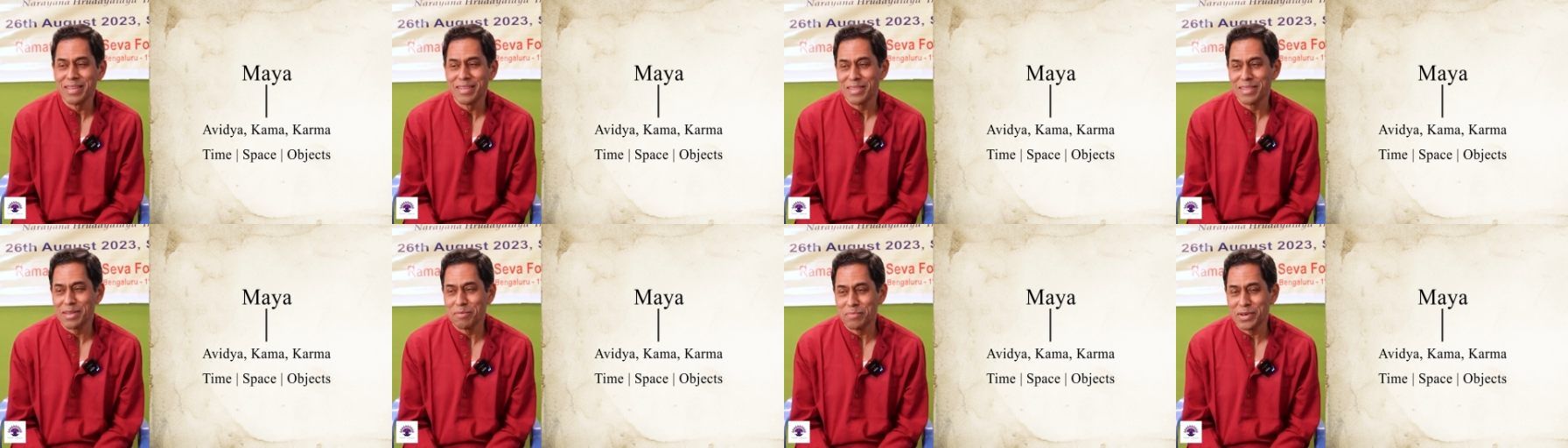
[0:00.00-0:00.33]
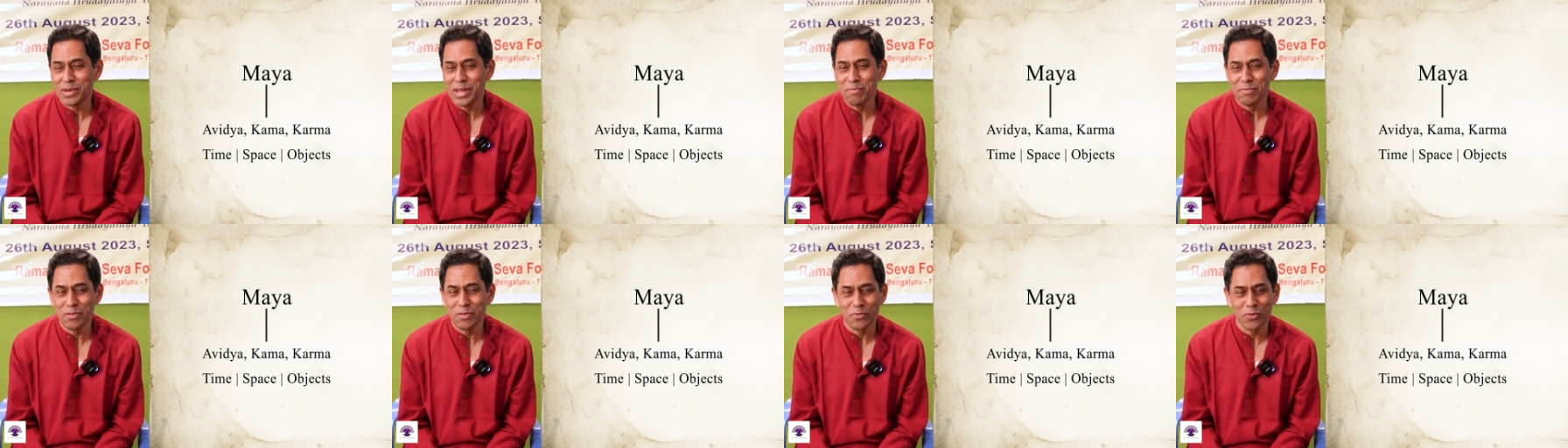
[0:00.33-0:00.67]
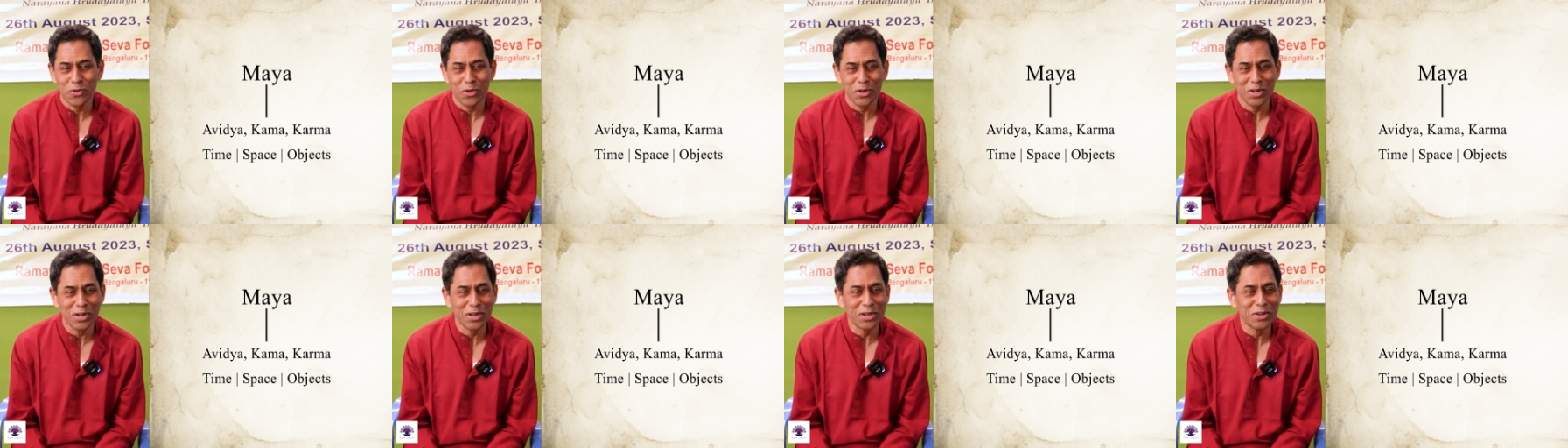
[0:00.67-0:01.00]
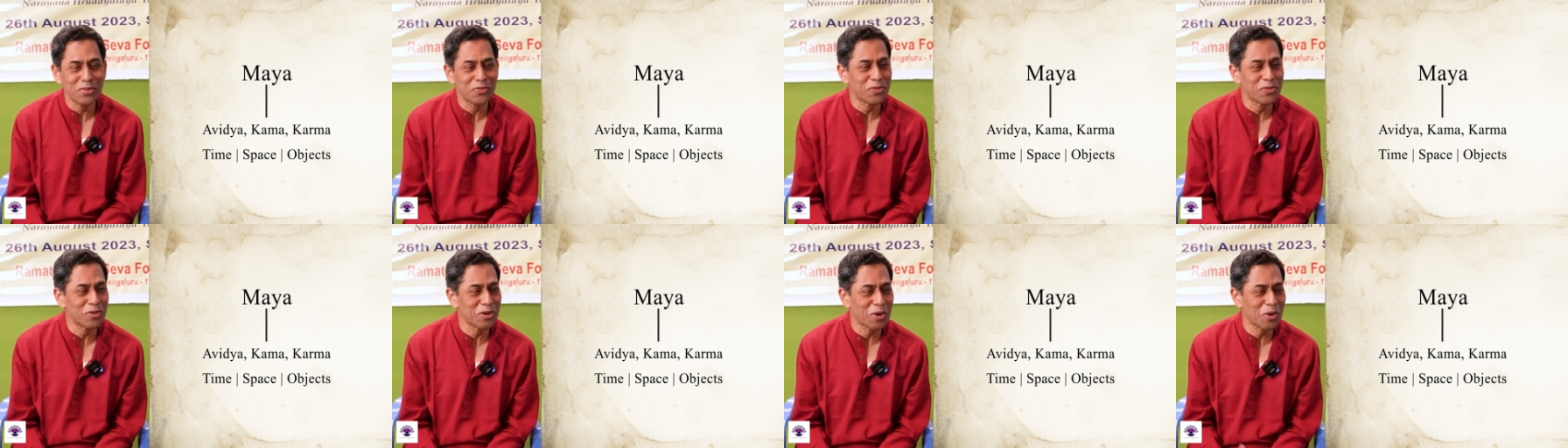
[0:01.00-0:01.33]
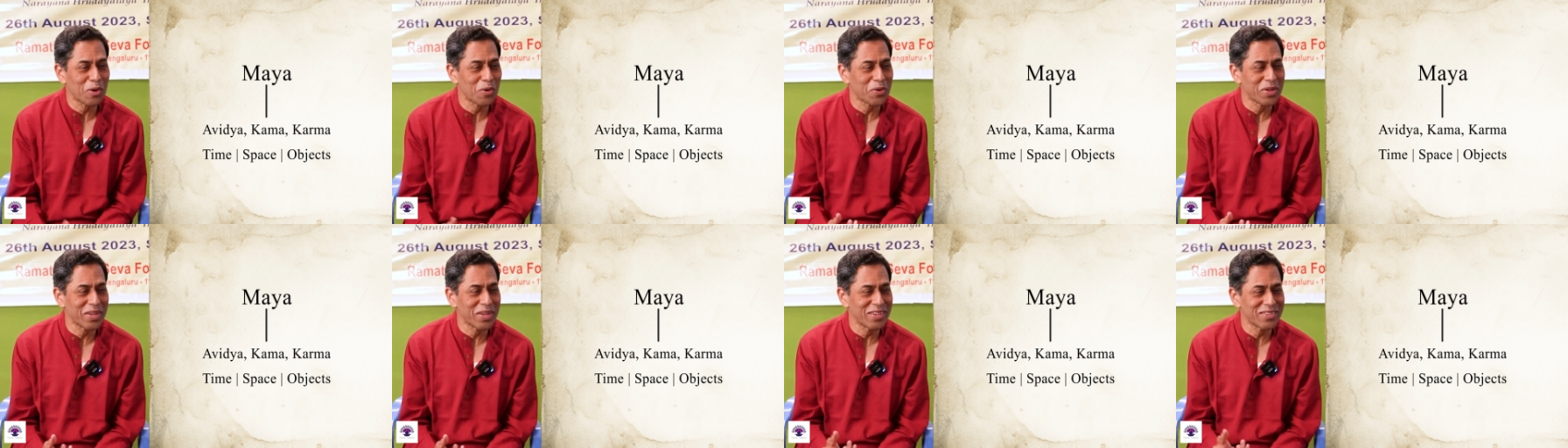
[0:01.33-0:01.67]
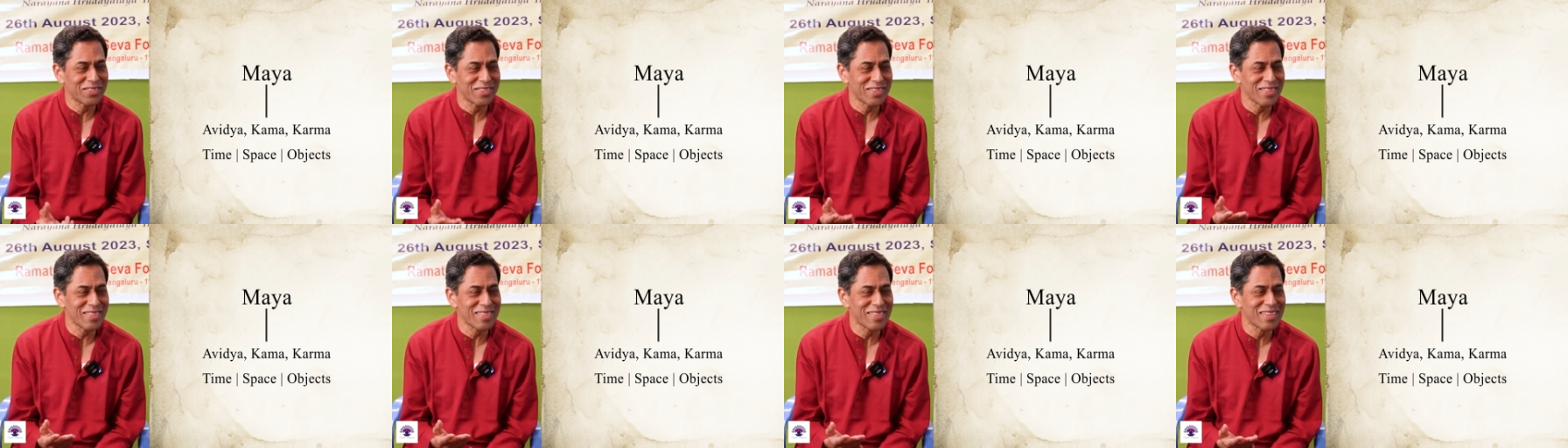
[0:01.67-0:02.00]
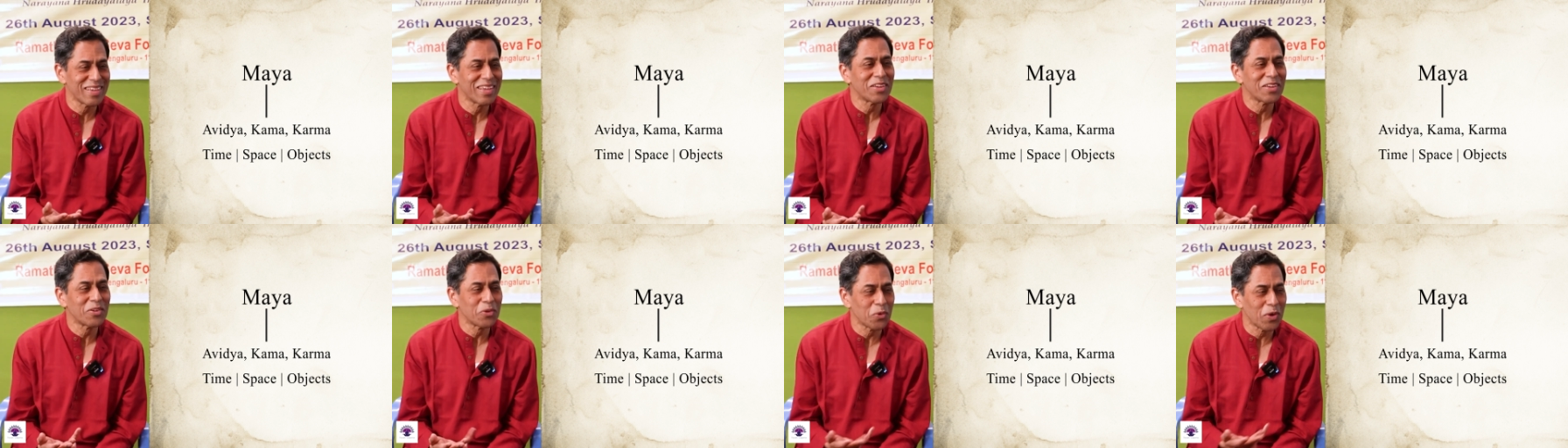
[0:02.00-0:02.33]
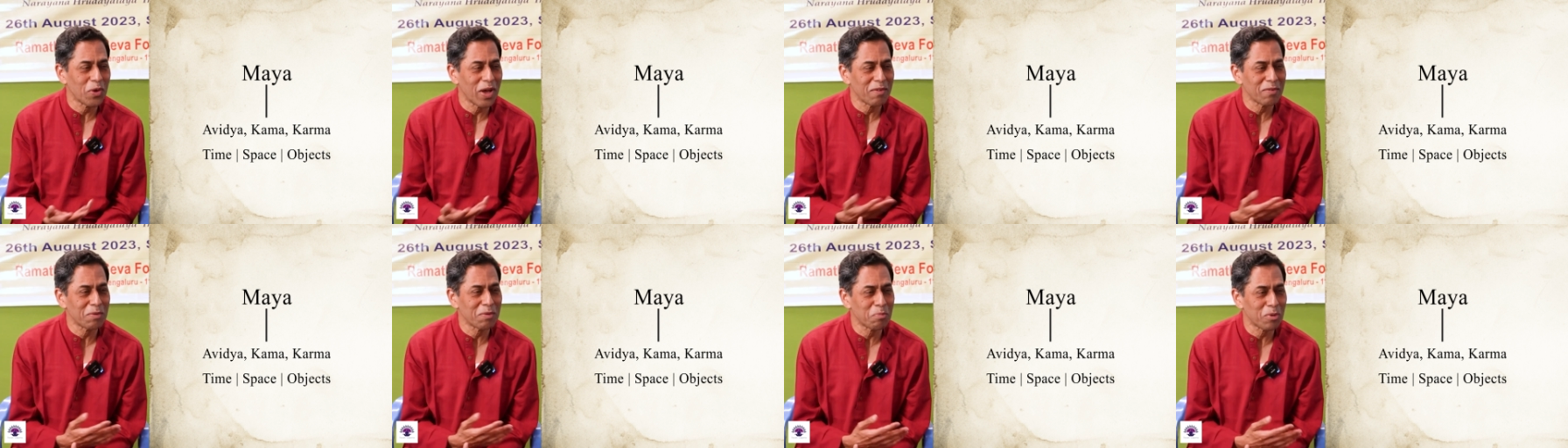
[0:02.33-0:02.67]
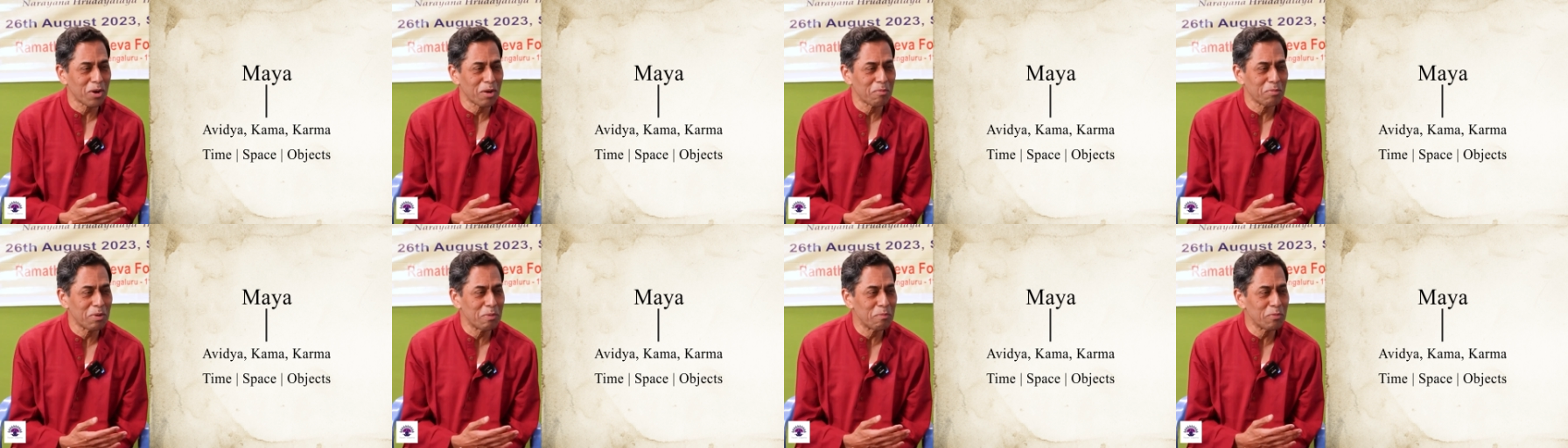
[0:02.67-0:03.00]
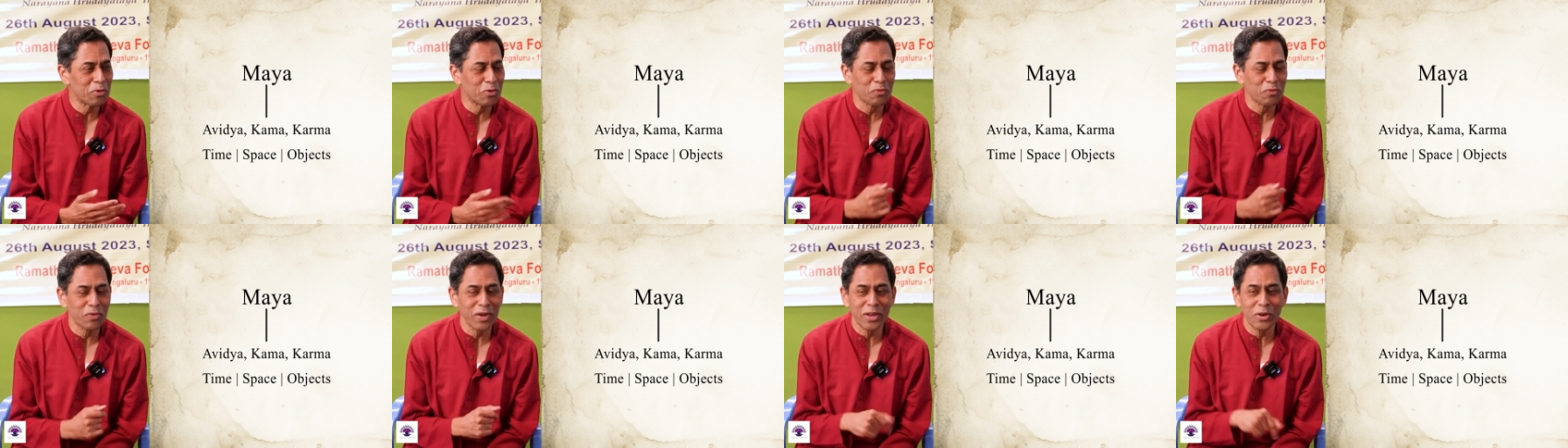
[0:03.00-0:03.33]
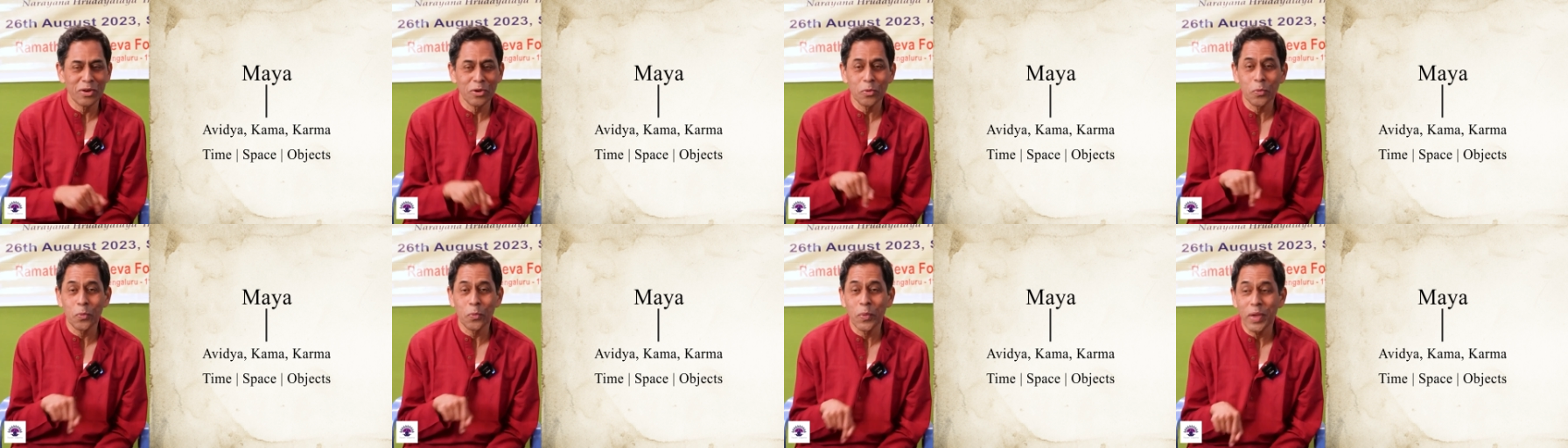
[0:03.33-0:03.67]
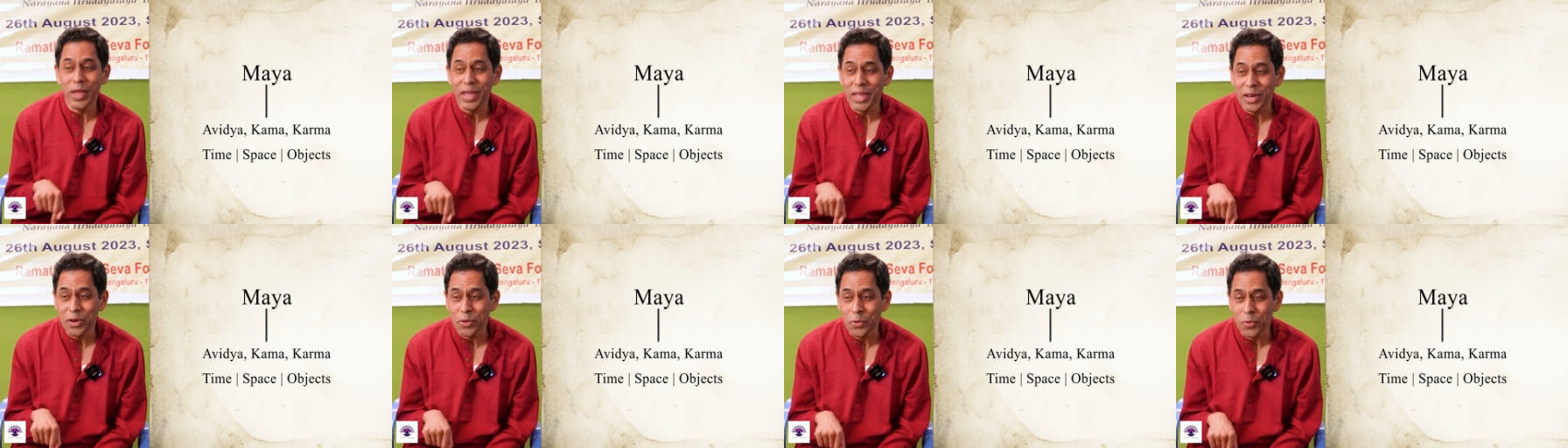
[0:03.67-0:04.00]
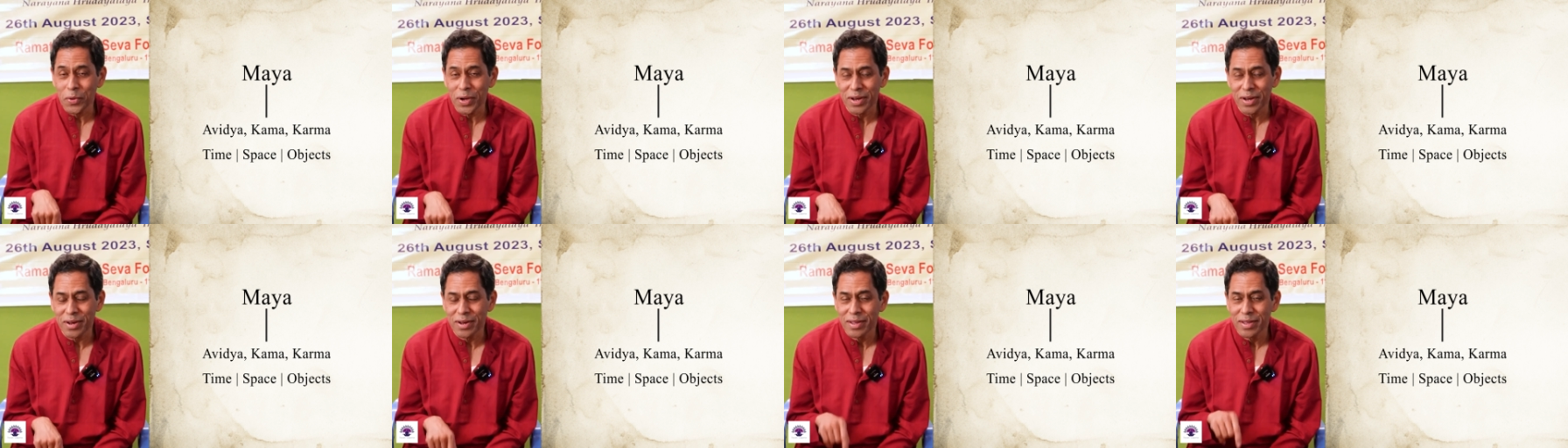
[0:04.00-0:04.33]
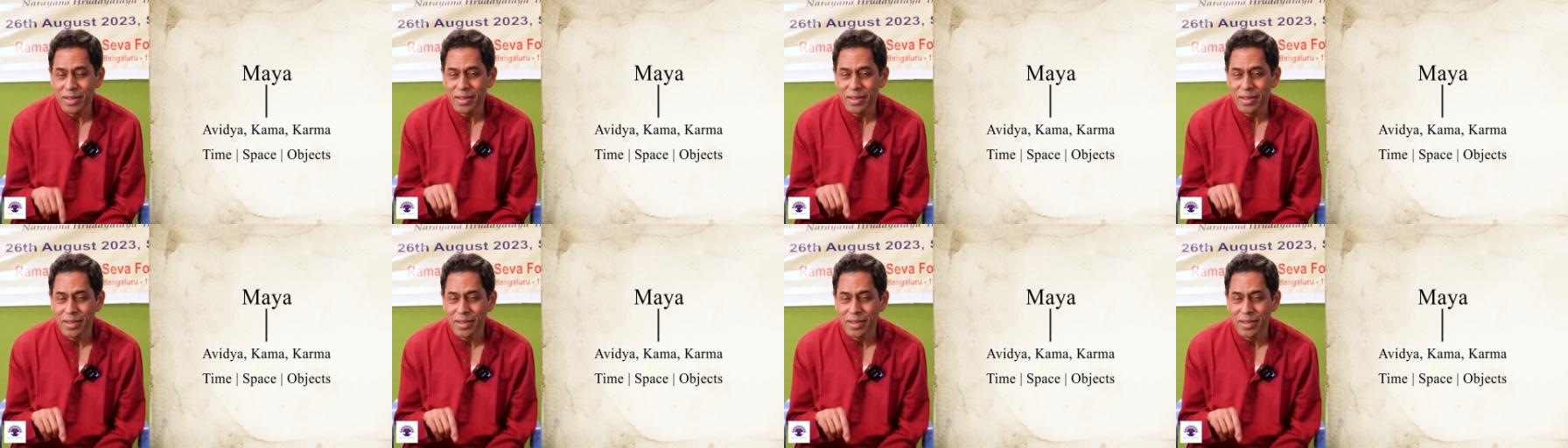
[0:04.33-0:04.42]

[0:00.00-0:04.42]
Sometimes if you are in different locations, you have a problem to find out where you are.